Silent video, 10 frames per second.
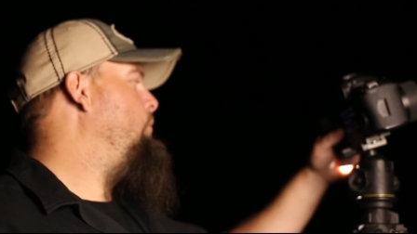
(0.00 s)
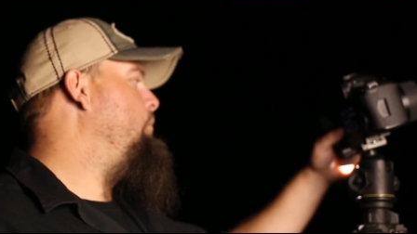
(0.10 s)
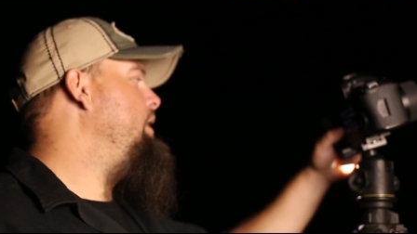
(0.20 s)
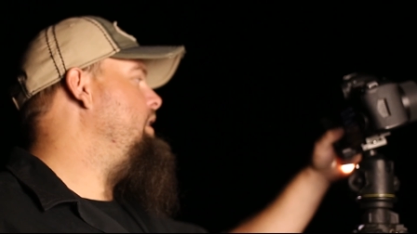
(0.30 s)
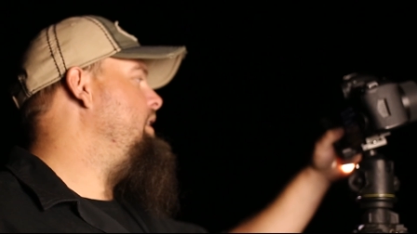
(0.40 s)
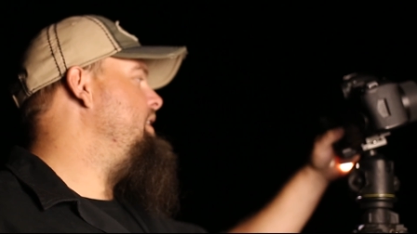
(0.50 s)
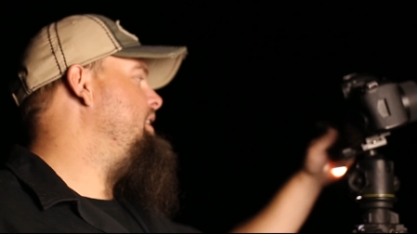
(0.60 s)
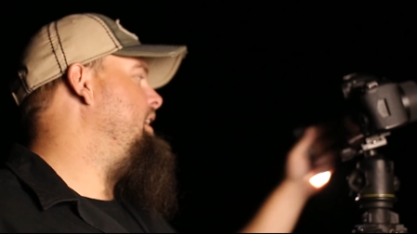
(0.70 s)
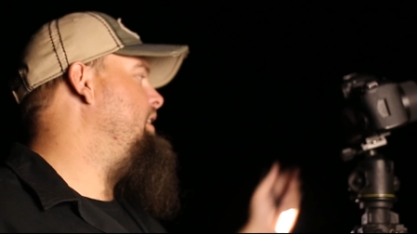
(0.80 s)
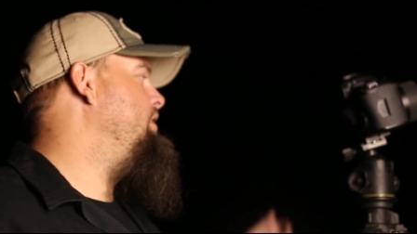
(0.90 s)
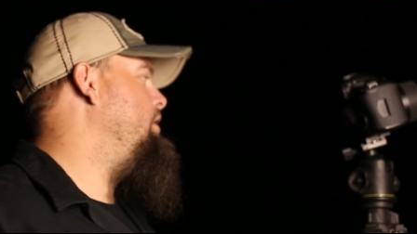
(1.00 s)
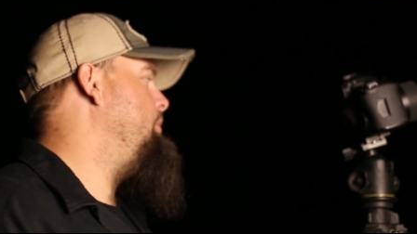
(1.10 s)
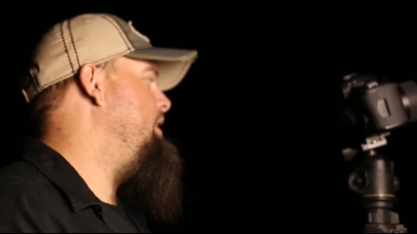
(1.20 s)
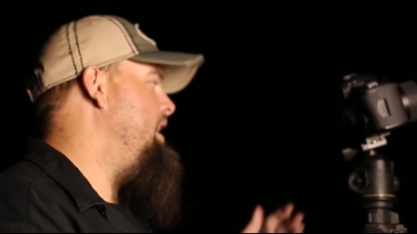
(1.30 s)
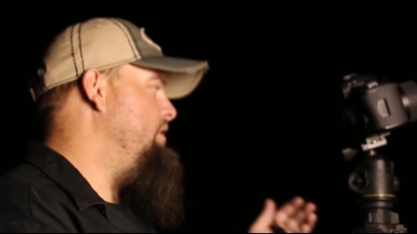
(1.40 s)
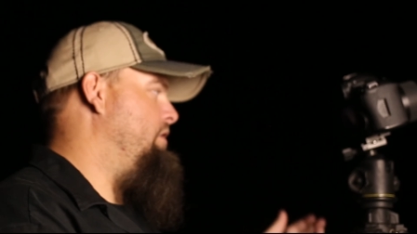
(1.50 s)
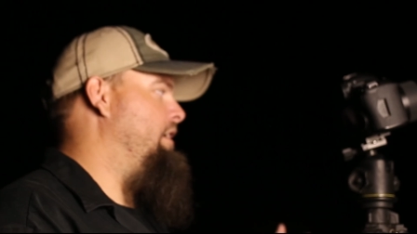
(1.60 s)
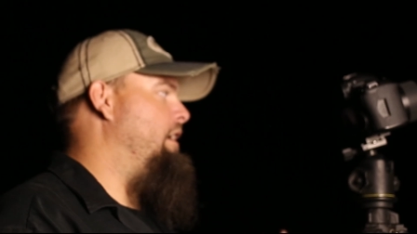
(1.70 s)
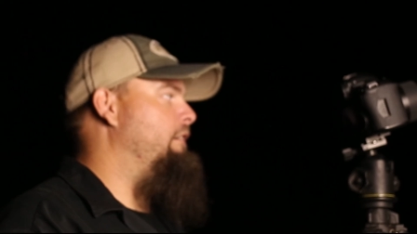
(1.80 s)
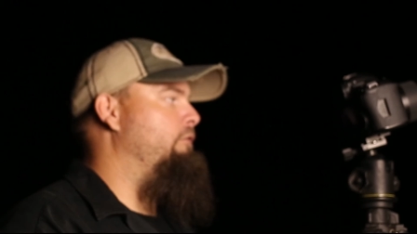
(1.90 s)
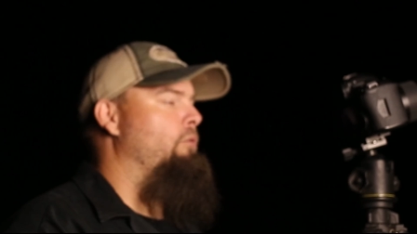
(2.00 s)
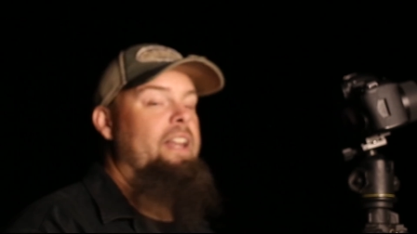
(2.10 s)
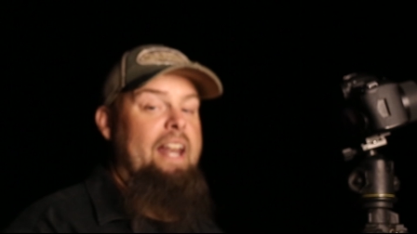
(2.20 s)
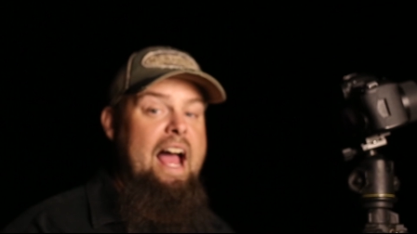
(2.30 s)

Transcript: realistic interpretation of what it